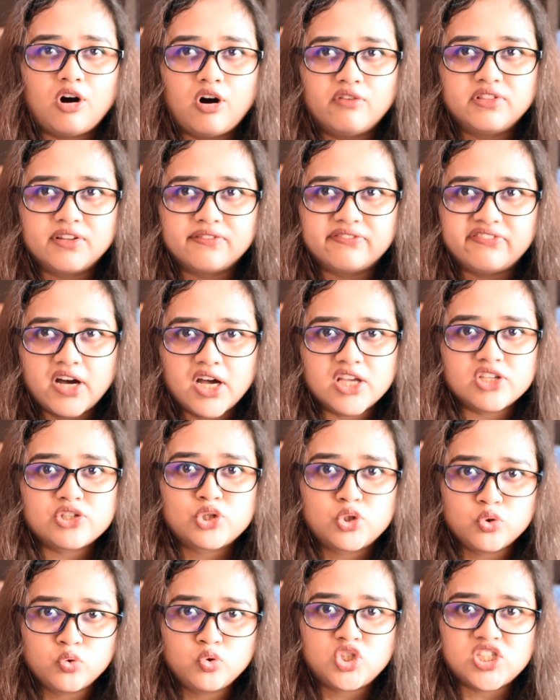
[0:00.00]
of the
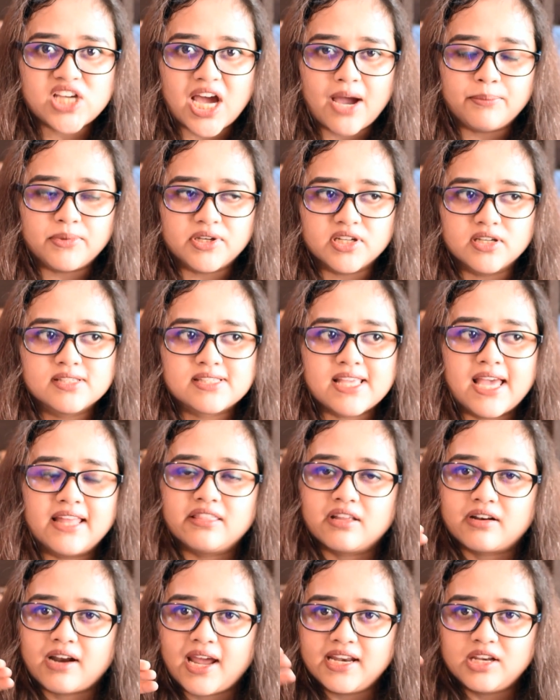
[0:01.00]
first two chapters
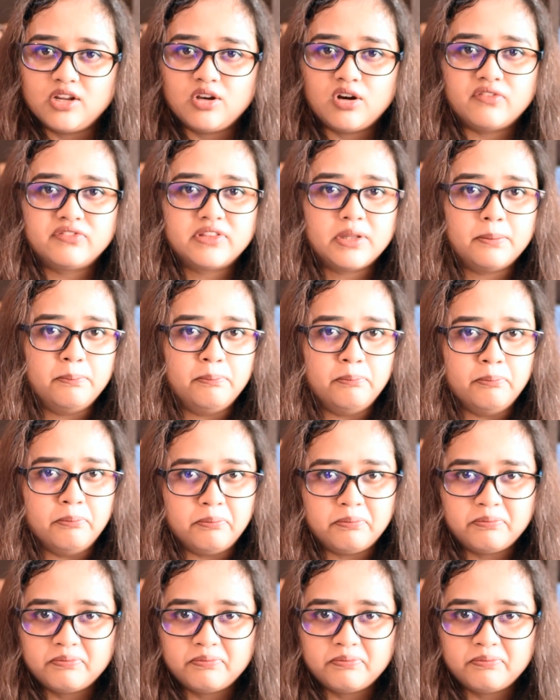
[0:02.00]
and the writing of the